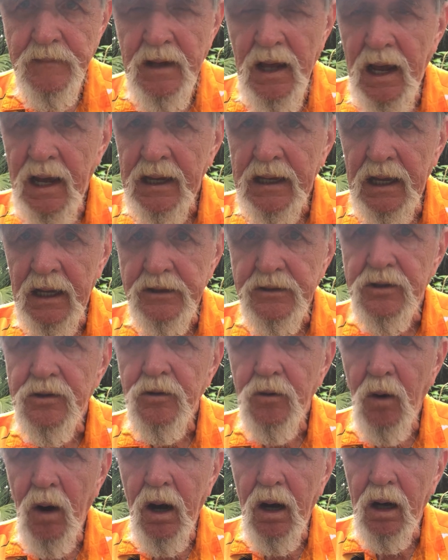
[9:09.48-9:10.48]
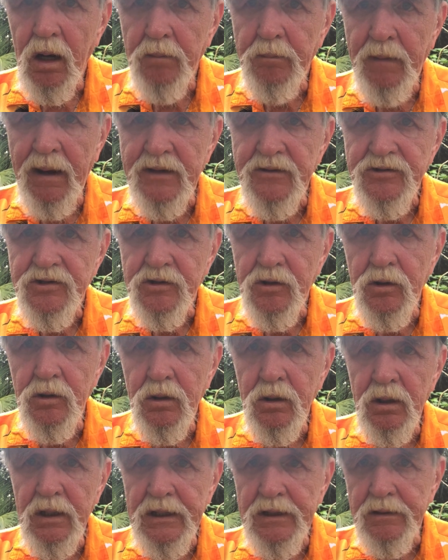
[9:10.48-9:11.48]
I got my
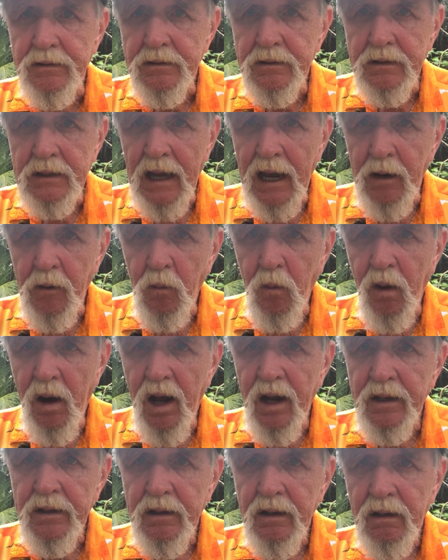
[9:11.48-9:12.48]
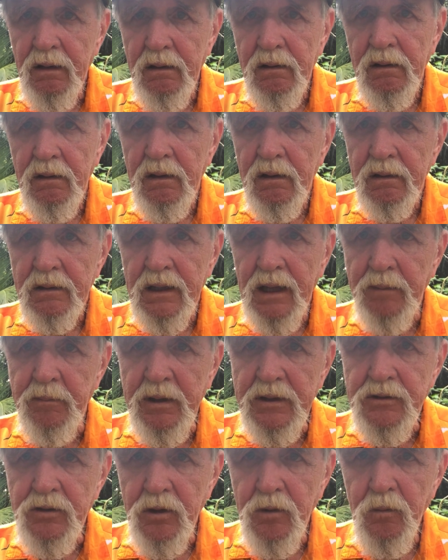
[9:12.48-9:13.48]
school in Taiwan gave me
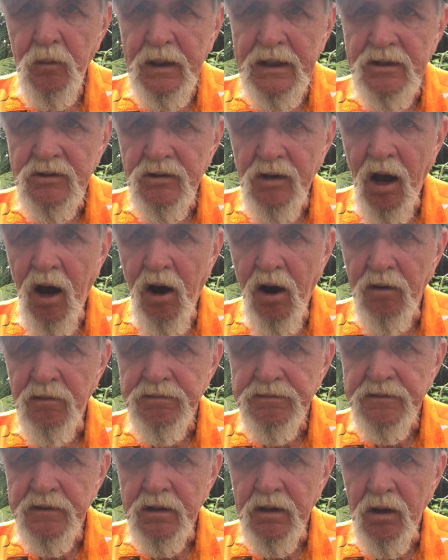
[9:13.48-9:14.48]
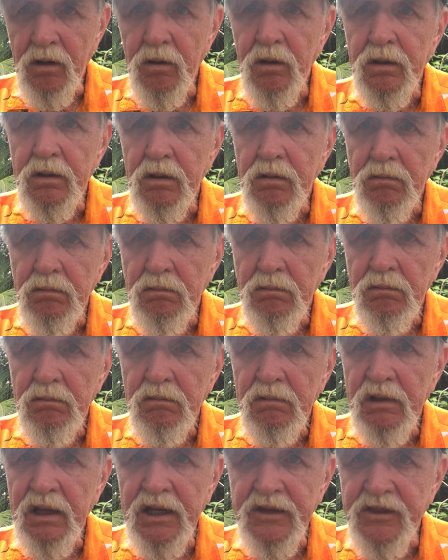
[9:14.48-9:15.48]
2 weeks off to go and
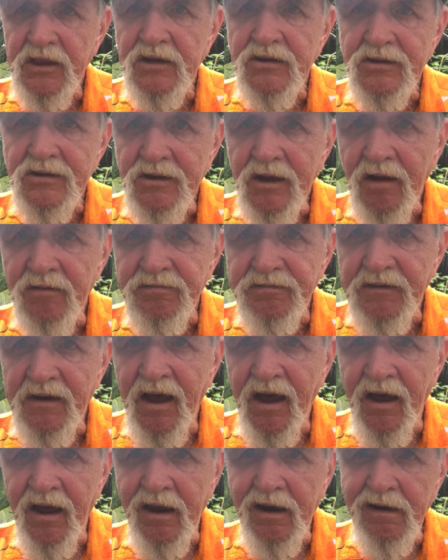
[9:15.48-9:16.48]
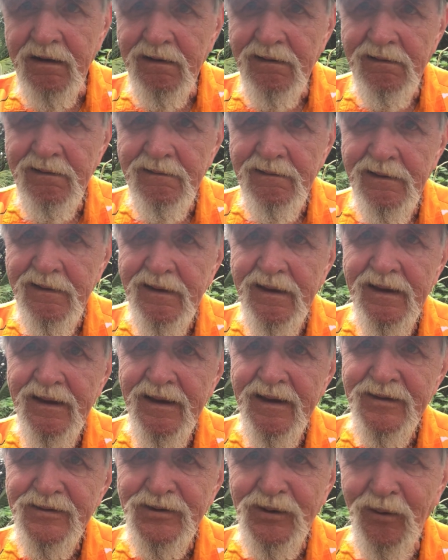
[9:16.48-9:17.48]
get this stuff done.
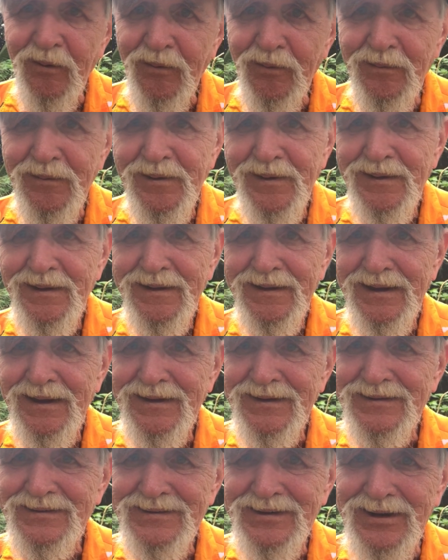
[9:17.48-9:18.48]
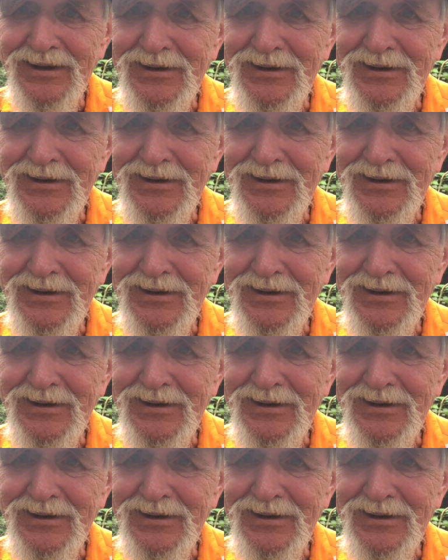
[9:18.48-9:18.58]
So as soon